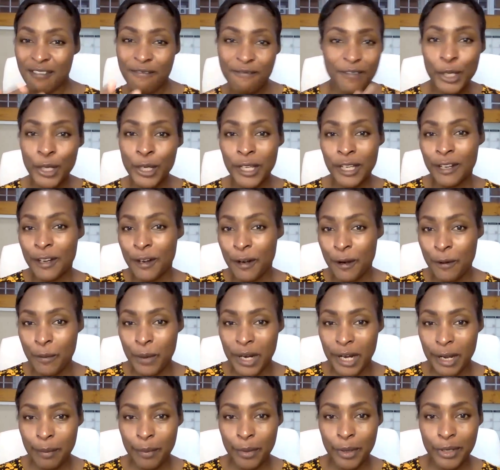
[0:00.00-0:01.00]
fill you in on
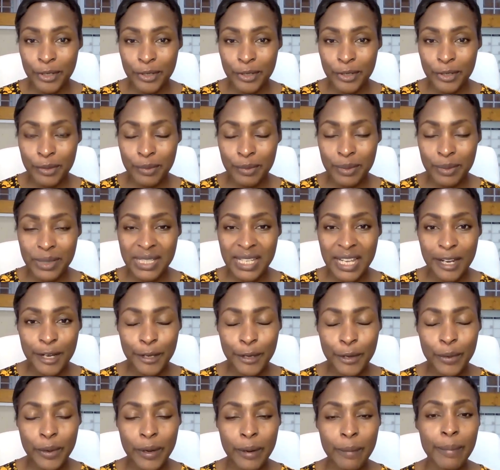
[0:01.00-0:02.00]
what I'm going to be telling you
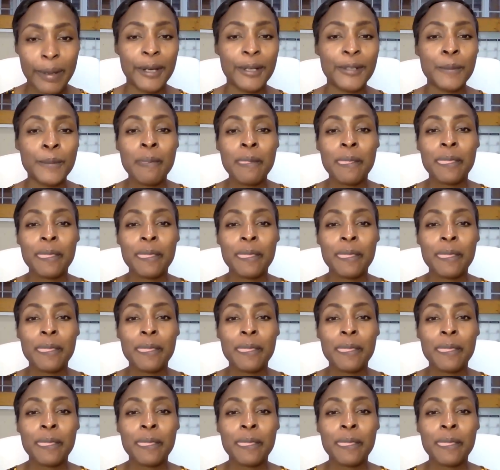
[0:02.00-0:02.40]
about,